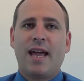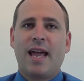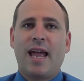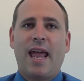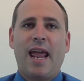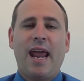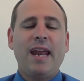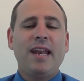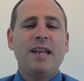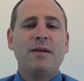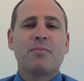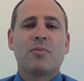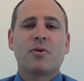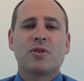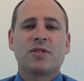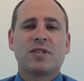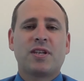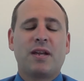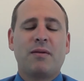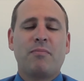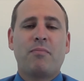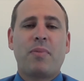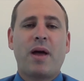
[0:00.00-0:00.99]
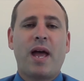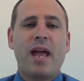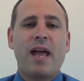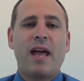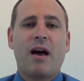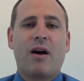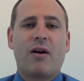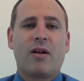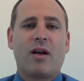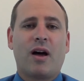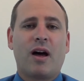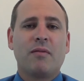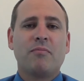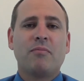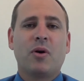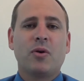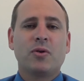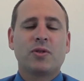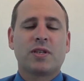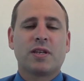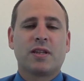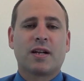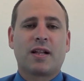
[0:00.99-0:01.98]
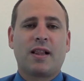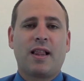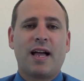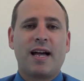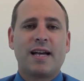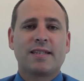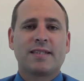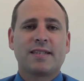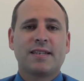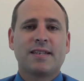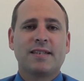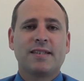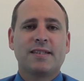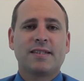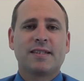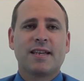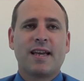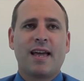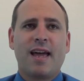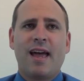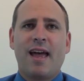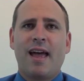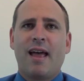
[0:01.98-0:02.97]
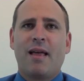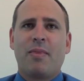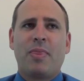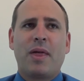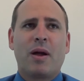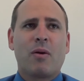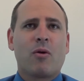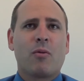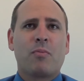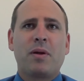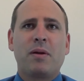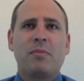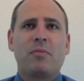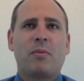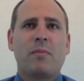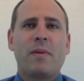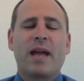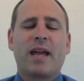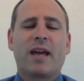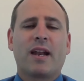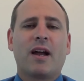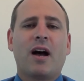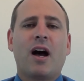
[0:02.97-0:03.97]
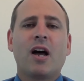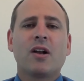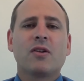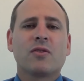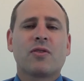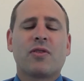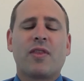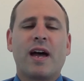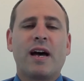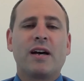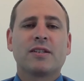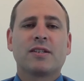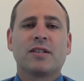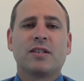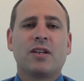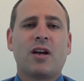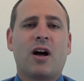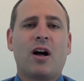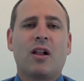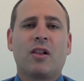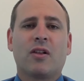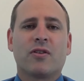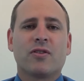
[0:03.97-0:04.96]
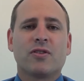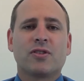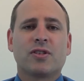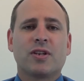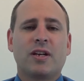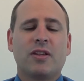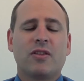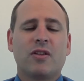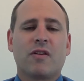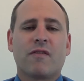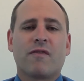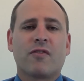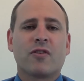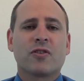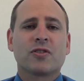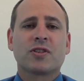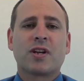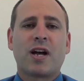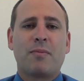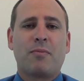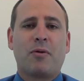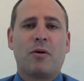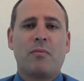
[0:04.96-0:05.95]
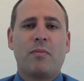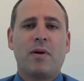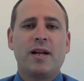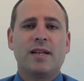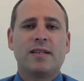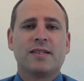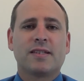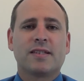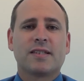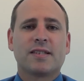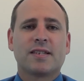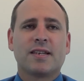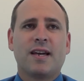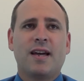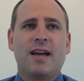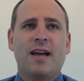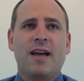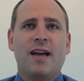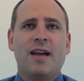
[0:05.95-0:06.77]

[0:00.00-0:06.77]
80% payout on most of the classes. There were people making $100,000 in their first couple months.